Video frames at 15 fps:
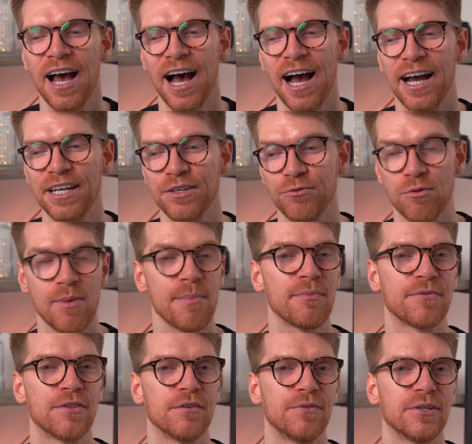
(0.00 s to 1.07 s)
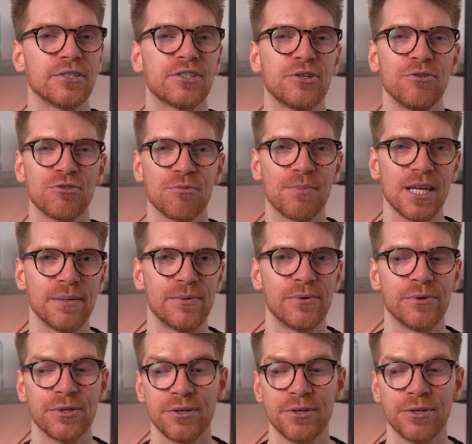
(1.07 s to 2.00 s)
And remember, for the first 200 people,